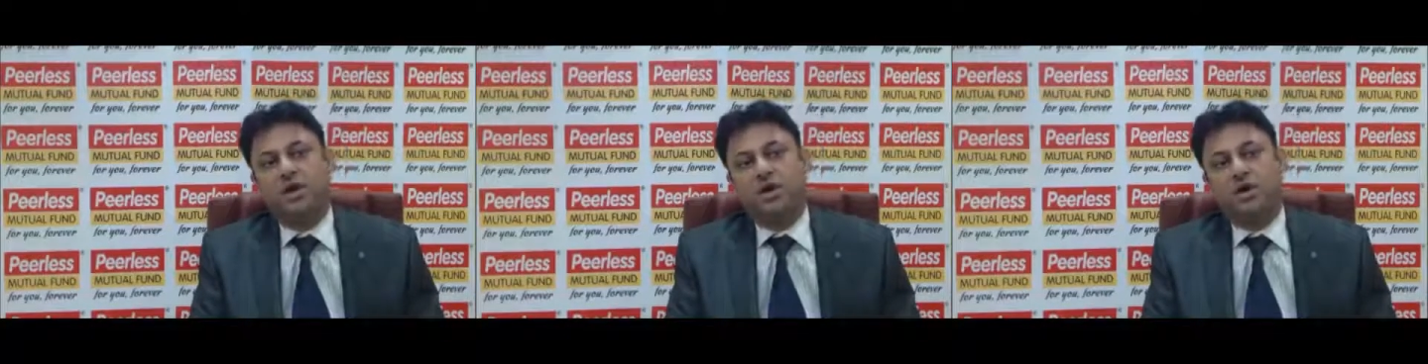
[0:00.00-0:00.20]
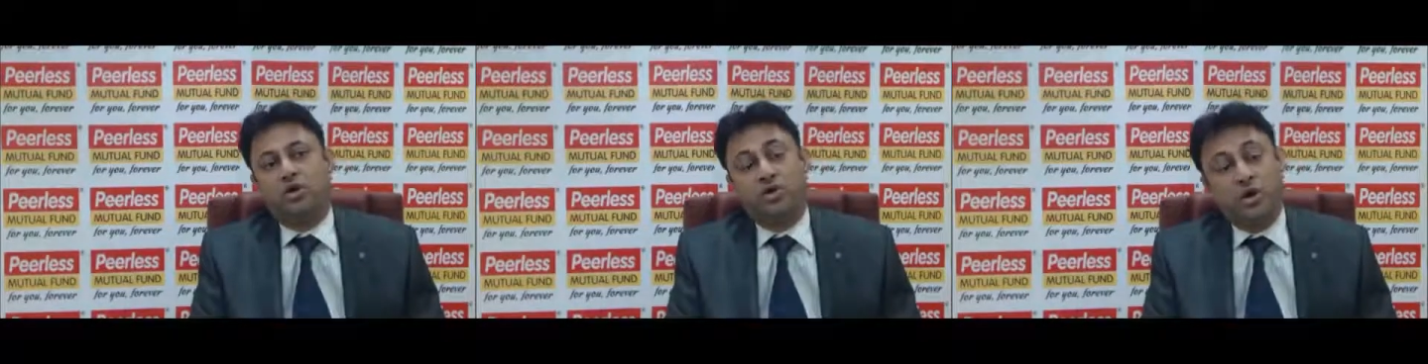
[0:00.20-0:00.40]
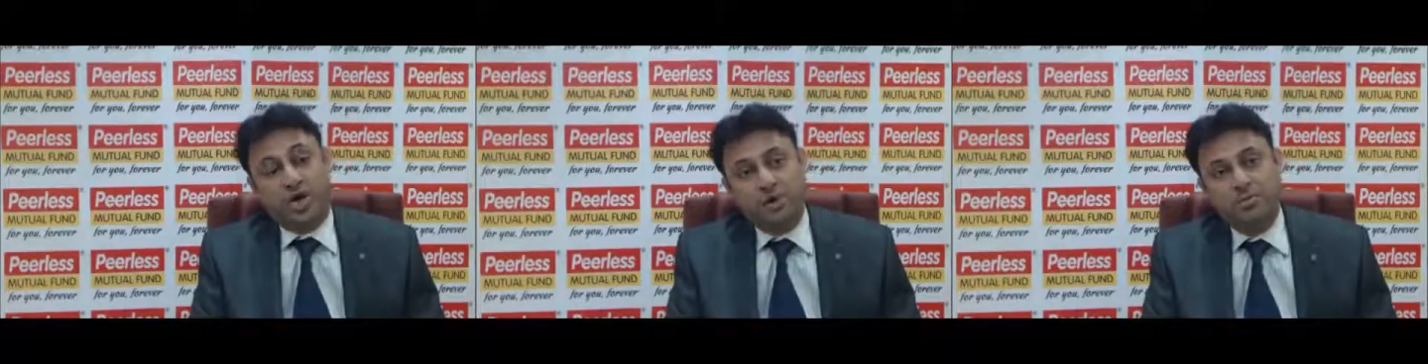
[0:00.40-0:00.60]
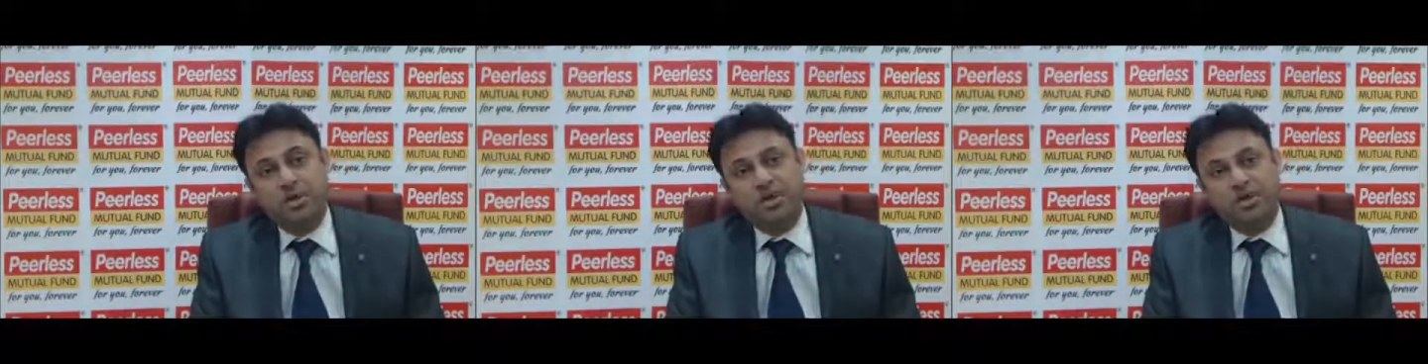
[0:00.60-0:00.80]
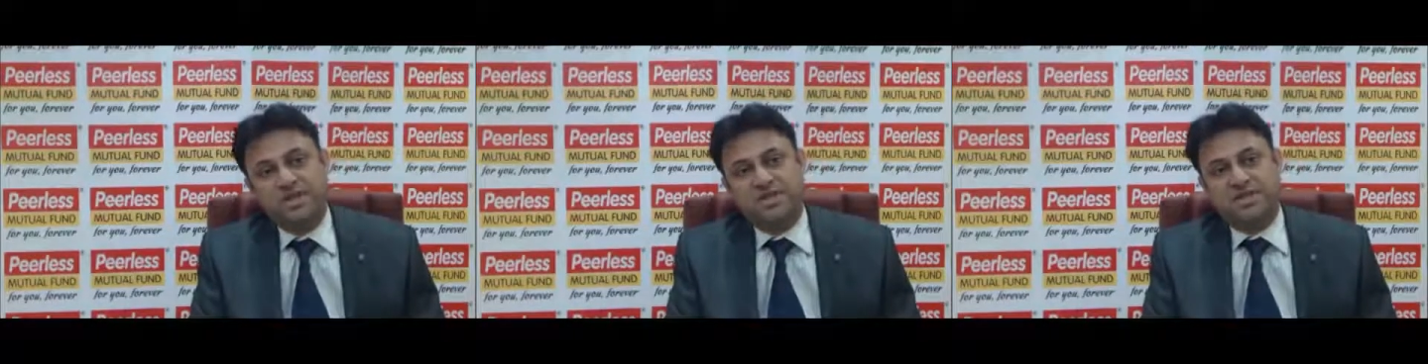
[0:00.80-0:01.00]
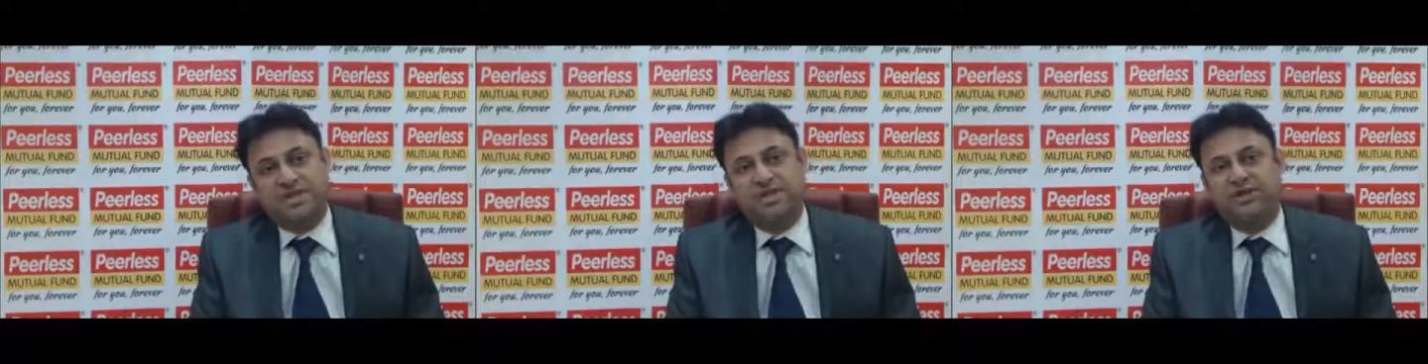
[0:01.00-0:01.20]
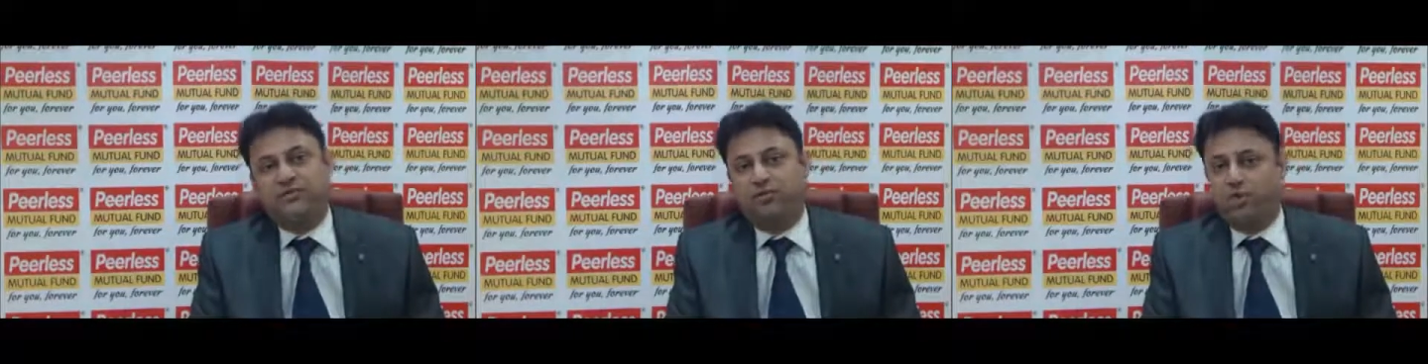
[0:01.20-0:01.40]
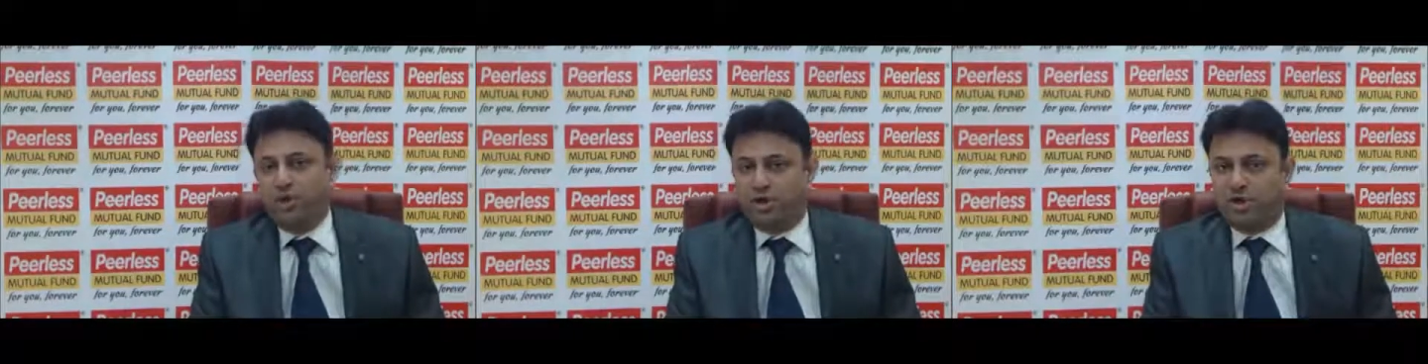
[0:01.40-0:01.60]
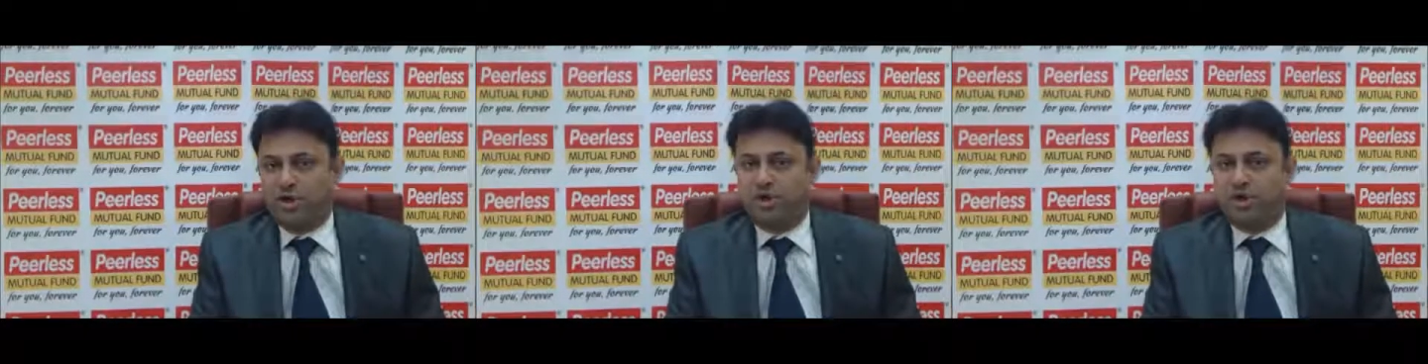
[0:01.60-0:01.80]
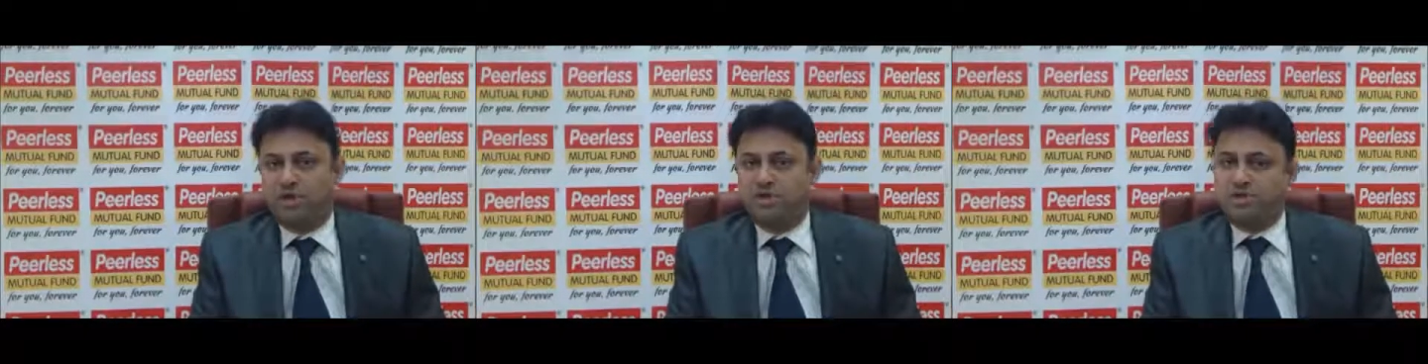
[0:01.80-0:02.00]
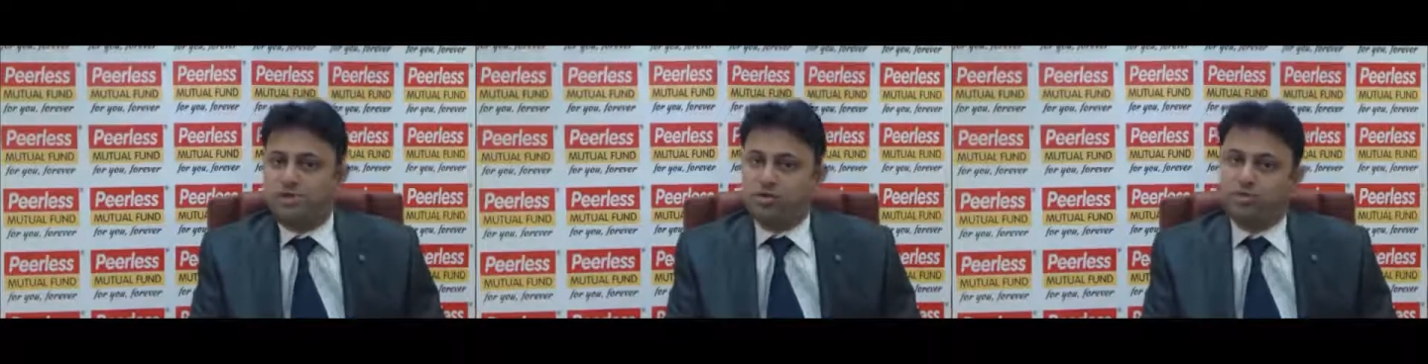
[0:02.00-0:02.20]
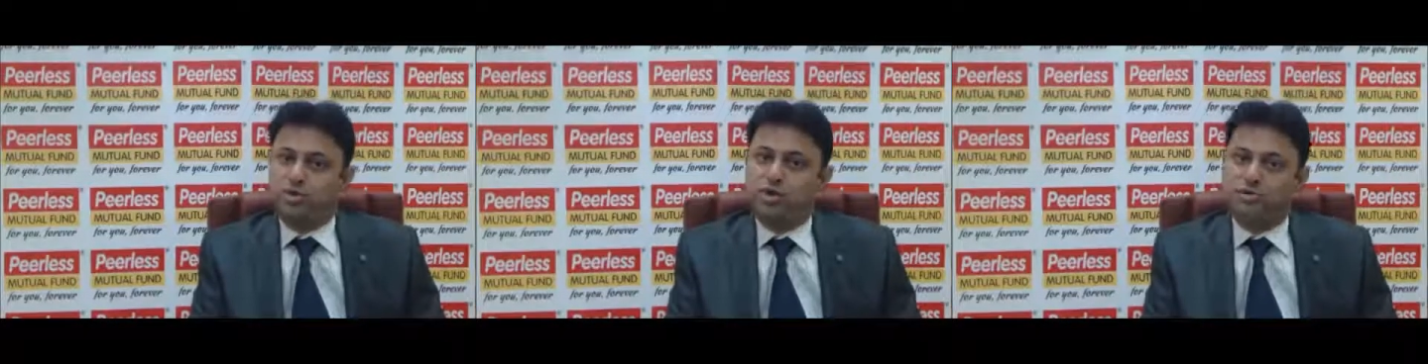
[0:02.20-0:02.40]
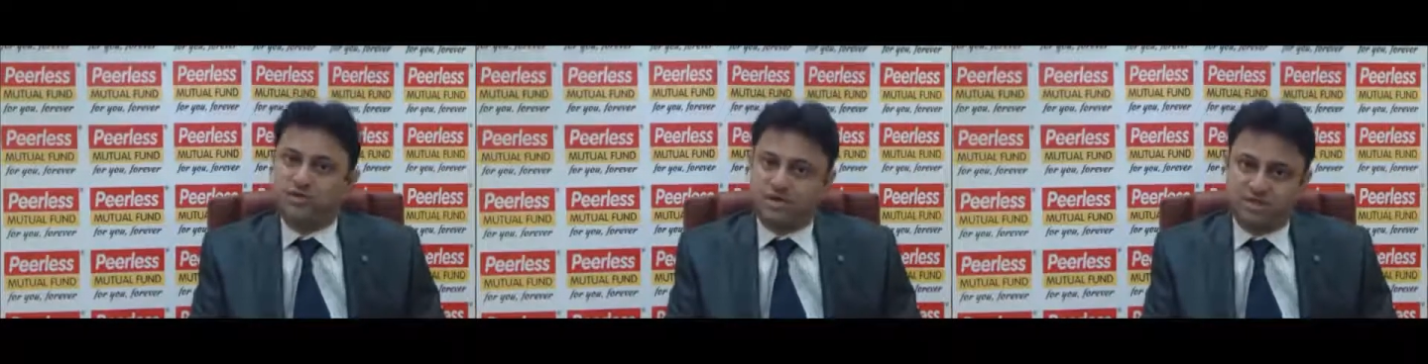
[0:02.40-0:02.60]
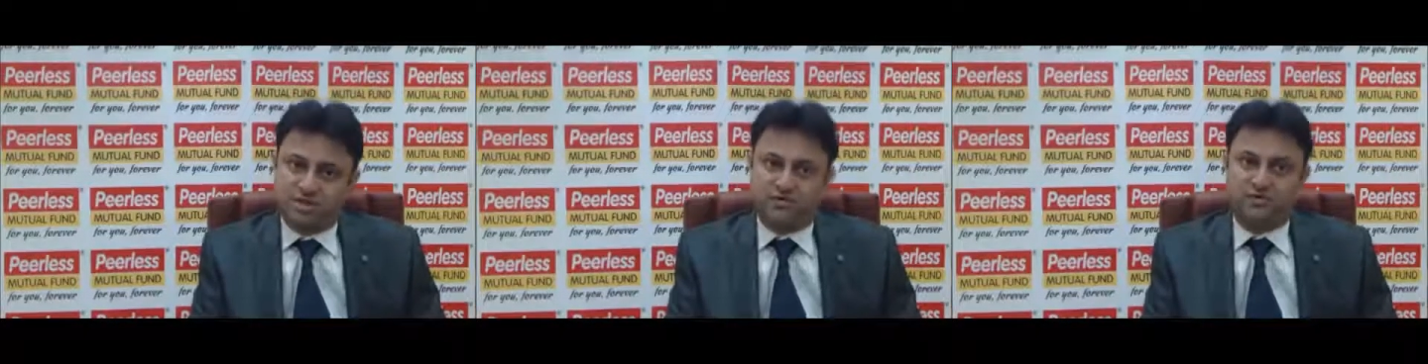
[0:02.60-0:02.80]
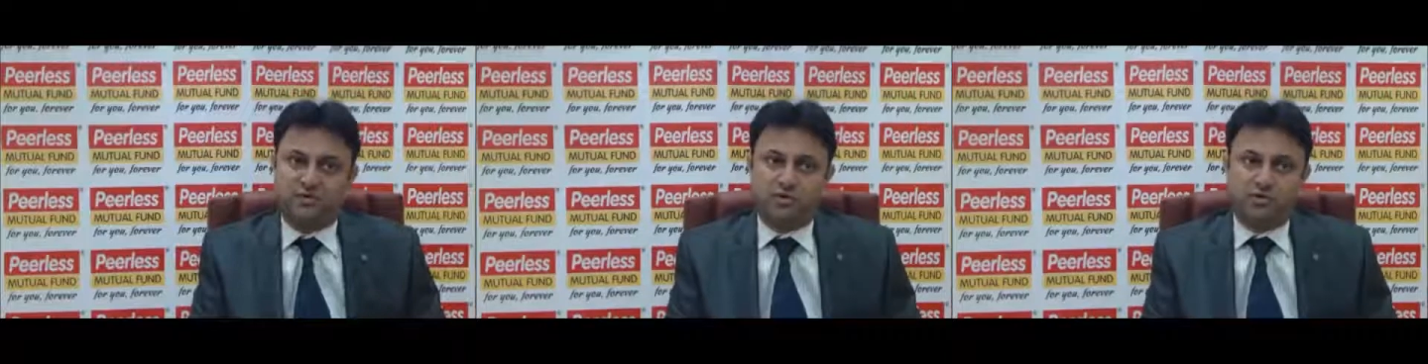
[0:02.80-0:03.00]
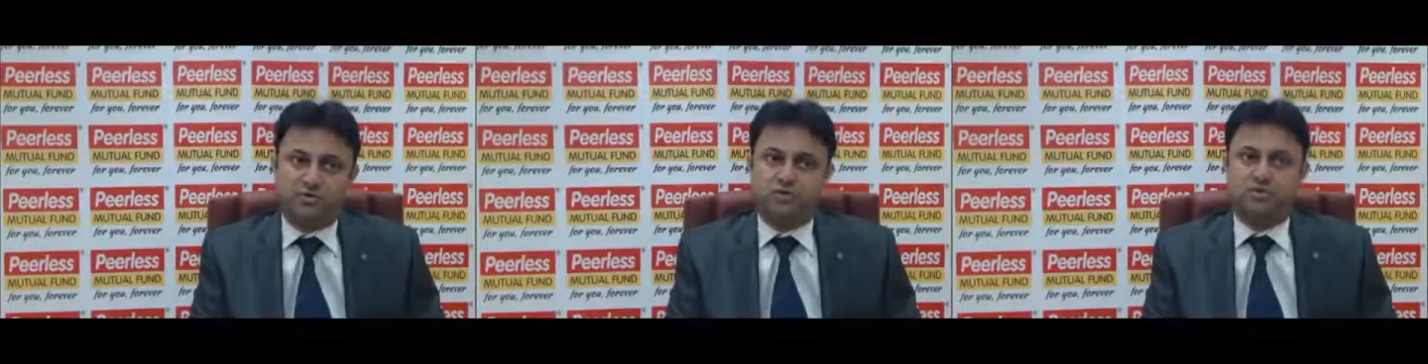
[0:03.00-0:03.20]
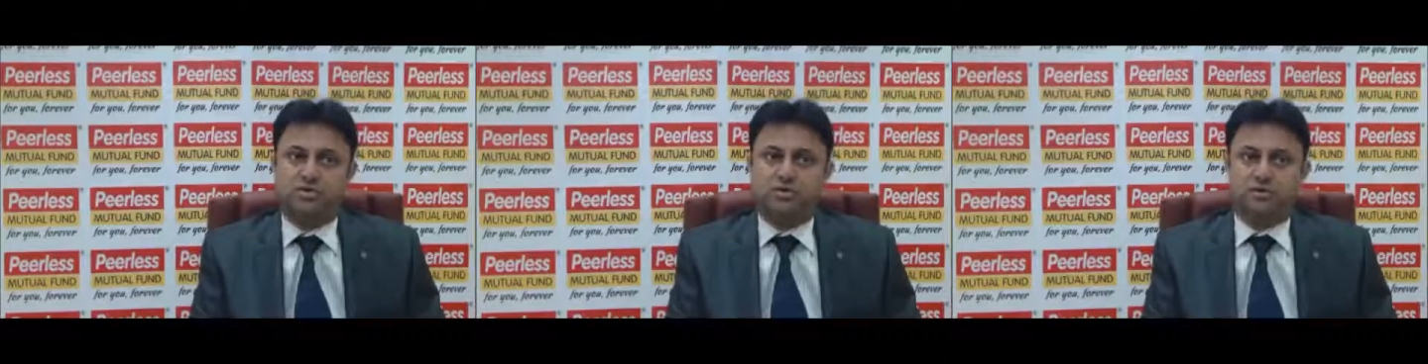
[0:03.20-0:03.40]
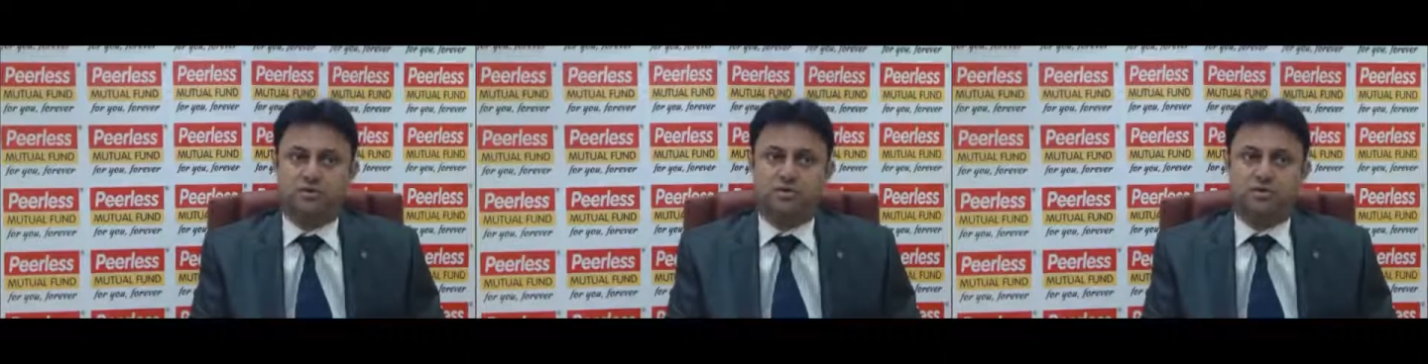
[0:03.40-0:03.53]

On the liability side, volatility is due to investor flows.